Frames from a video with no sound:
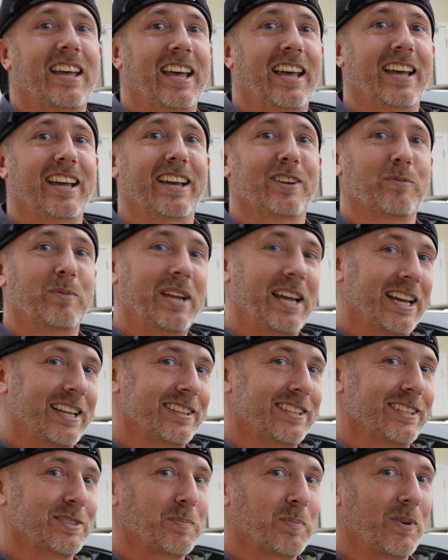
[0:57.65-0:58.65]
and we had
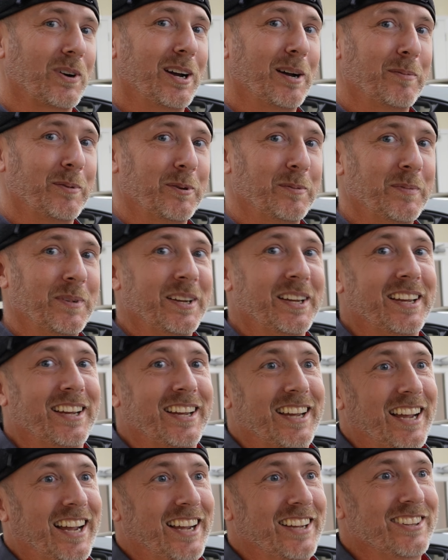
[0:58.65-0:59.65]
this problem,
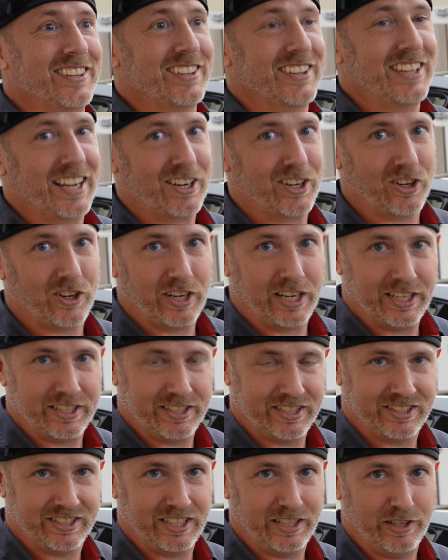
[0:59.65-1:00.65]
and then that car had to
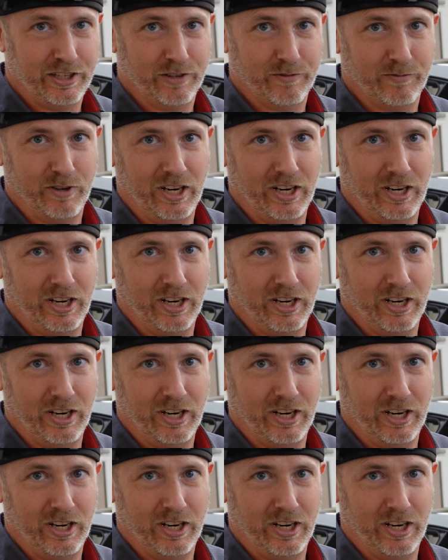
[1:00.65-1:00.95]
sit here for